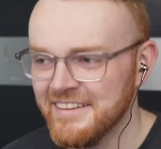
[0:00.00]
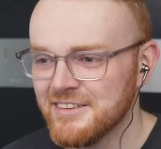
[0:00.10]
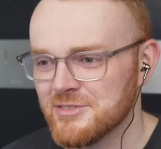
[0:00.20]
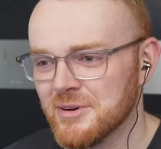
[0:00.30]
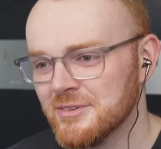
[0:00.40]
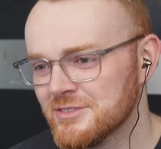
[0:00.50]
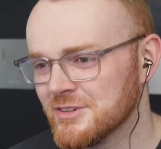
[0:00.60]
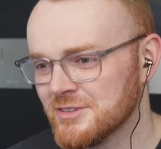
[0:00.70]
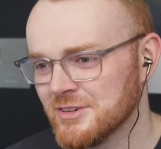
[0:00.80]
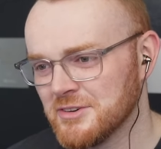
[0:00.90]
True,
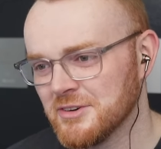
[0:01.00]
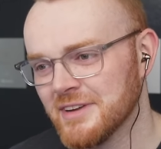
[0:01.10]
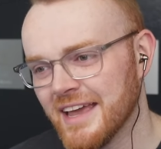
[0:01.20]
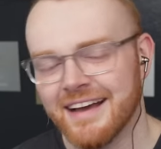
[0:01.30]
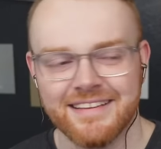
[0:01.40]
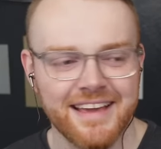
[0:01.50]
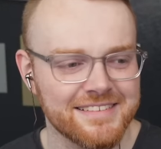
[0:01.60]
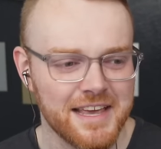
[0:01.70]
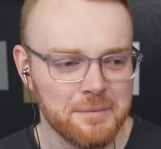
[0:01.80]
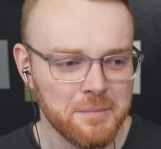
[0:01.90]
true, true, true. Yeah, yeah,
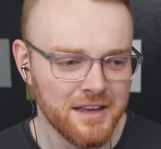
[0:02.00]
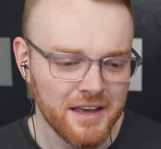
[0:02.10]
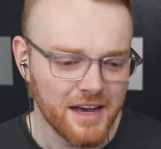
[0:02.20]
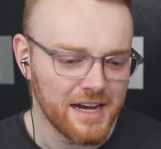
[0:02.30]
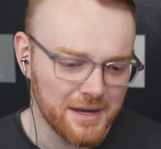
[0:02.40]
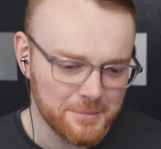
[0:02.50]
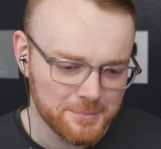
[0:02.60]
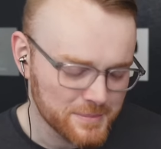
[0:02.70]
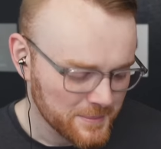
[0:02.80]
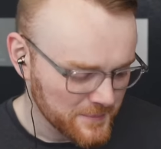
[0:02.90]
same.
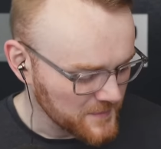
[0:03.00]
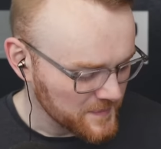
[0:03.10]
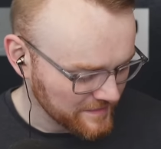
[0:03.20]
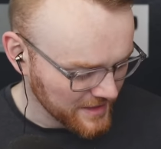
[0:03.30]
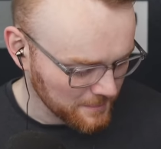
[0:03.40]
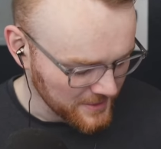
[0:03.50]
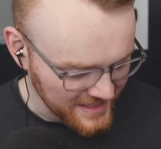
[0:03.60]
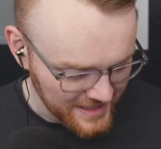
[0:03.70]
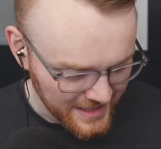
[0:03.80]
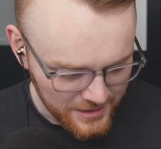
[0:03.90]
Um,
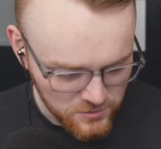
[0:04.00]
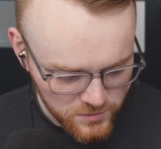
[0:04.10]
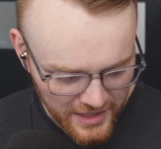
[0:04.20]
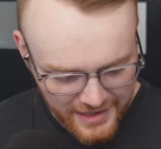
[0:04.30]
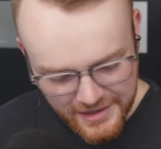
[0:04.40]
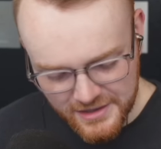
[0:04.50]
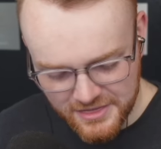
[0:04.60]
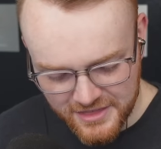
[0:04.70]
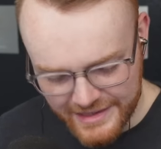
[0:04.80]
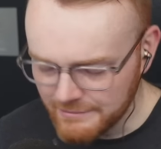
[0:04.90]
but I, I
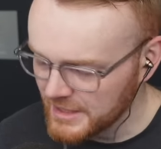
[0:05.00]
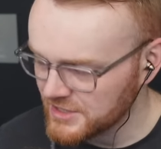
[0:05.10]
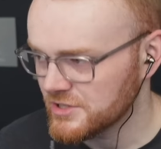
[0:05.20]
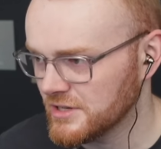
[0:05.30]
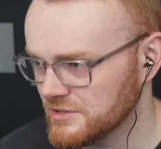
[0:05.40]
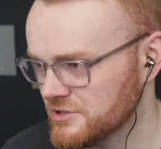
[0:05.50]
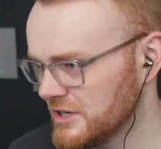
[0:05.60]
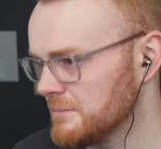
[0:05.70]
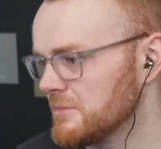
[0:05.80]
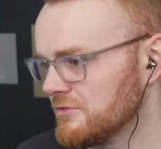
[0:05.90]
think I mentioned on
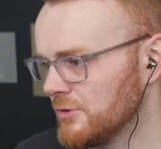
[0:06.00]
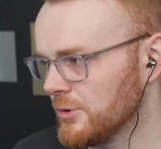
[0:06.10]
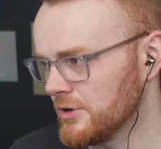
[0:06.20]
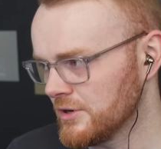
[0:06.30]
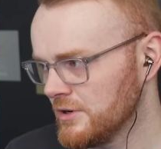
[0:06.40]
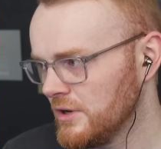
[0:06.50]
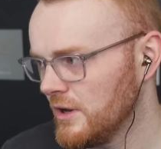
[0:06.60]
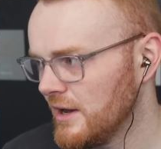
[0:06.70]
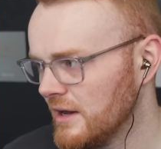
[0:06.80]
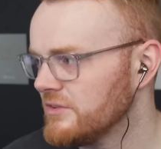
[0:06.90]
stream before
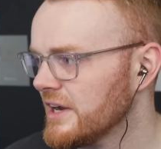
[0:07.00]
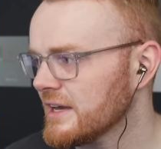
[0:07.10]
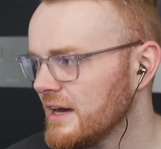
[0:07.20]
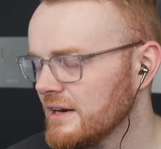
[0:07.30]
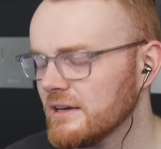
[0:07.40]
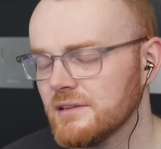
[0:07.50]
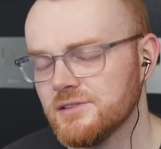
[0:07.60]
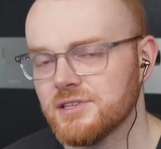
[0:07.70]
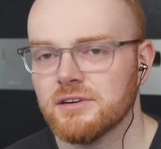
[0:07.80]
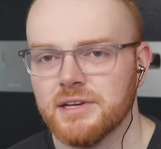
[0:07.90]
of I kind of
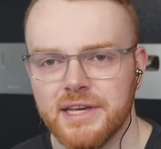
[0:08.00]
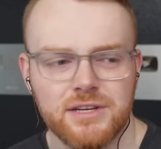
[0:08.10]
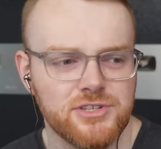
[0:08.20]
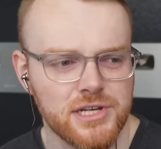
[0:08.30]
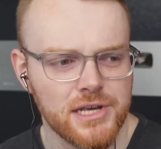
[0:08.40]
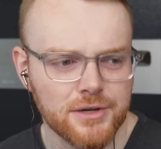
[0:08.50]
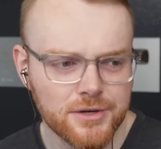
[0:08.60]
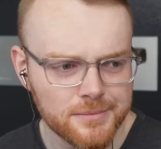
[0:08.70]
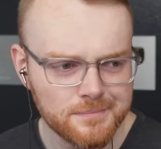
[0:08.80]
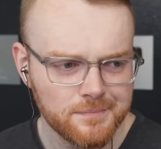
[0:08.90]
consider each
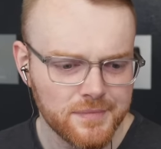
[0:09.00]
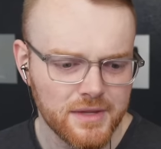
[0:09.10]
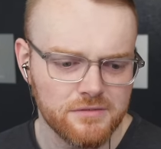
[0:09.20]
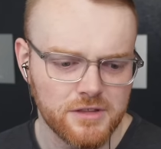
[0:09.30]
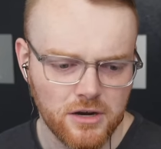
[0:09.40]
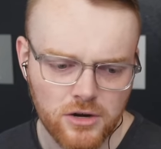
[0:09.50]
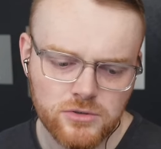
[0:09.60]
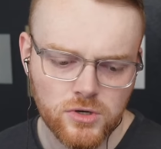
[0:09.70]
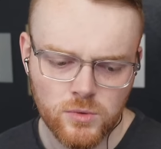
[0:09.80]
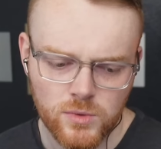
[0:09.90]
year of the
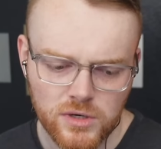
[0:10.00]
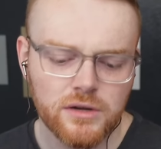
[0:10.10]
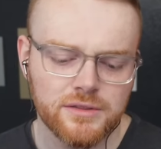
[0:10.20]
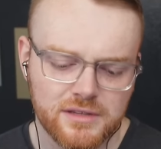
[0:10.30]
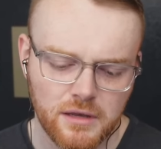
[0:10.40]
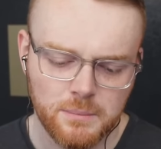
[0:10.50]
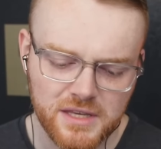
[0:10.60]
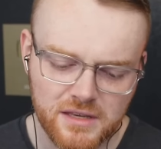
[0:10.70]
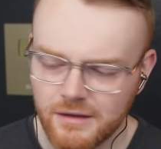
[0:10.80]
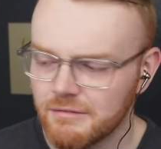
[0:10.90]
hardcore world to
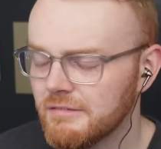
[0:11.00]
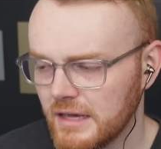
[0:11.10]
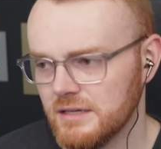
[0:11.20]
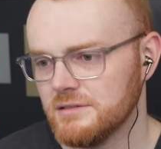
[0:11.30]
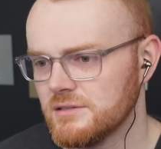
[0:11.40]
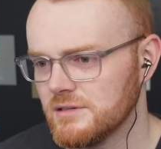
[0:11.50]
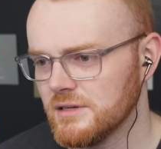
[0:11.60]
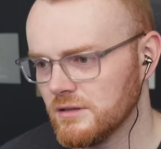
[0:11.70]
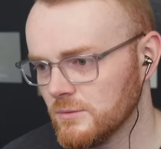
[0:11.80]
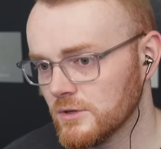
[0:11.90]
be a phase
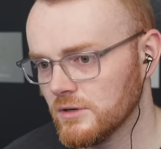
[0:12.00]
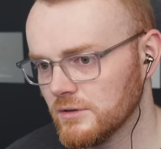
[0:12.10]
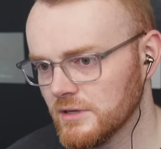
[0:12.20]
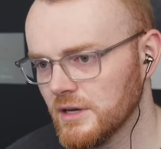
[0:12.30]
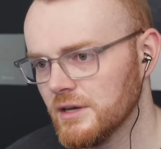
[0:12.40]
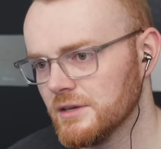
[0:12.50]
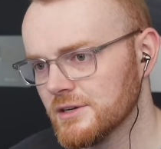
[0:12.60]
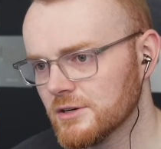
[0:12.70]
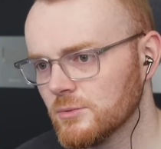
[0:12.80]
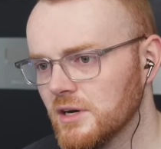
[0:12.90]
in the world.
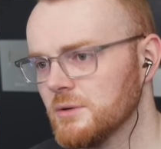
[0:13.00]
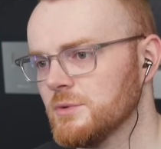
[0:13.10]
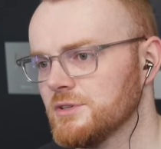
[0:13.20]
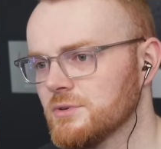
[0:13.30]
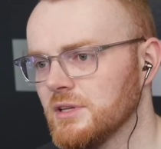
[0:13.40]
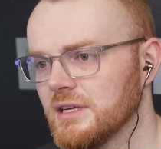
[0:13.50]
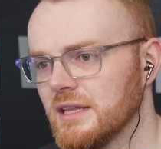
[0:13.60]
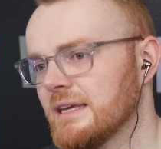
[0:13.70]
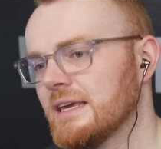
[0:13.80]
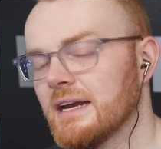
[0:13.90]
Year one was really
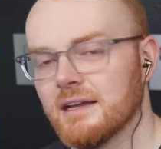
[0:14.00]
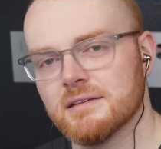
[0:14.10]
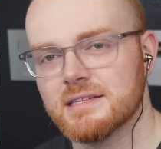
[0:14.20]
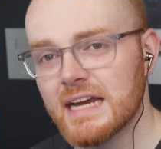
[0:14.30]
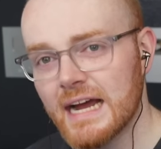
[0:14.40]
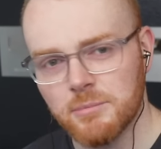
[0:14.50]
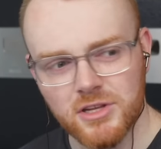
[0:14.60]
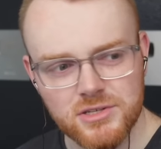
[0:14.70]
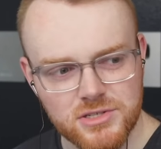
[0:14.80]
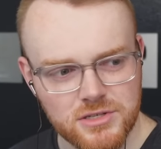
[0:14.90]
like getting
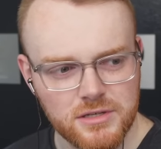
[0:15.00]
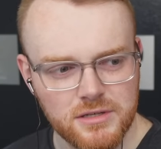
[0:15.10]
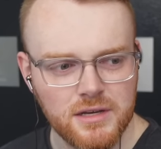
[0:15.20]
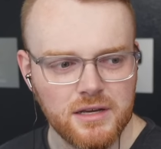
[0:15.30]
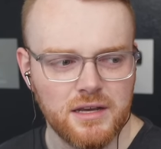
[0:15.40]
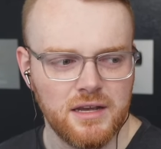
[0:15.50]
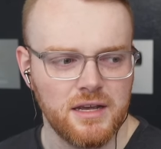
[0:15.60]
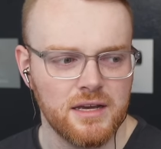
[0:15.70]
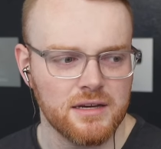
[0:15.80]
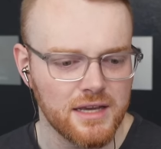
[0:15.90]
established
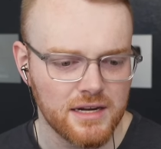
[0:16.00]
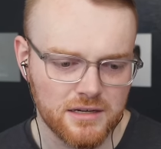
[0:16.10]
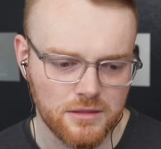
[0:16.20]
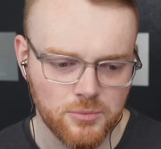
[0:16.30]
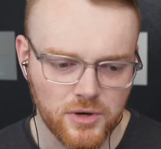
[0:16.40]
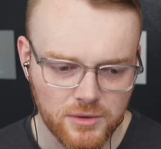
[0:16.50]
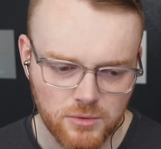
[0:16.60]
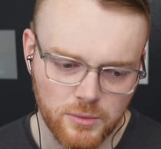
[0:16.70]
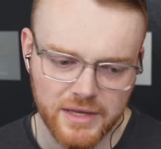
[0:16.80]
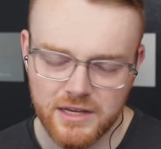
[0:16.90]
and getting to the point
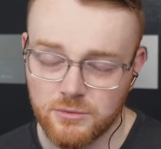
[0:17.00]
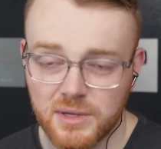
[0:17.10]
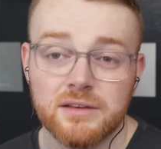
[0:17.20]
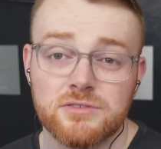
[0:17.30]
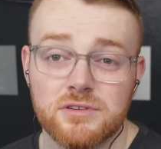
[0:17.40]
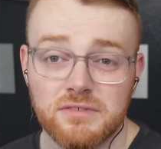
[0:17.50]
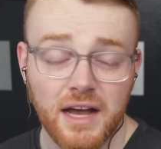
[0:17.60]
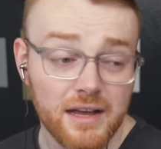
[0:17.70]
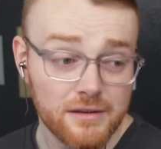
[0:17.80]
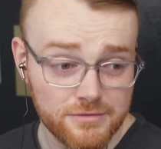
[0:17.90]
where we can really
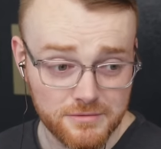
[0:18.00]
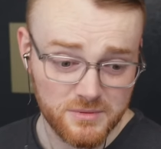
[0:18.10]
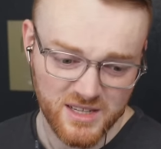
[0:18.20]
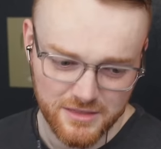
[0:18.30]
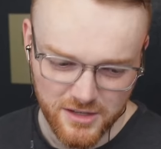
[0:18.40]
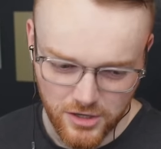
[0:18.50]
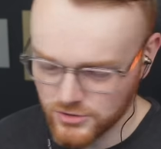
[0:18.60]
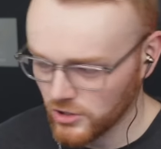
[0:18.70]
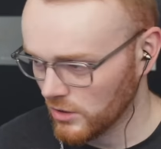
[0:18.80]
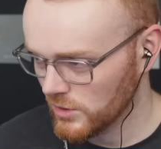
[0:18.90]
survive in the
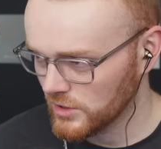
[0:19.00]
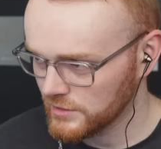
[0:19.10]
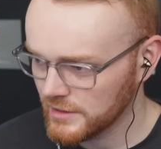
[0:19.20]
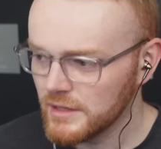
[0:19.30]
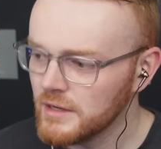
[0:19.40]
hardcore world.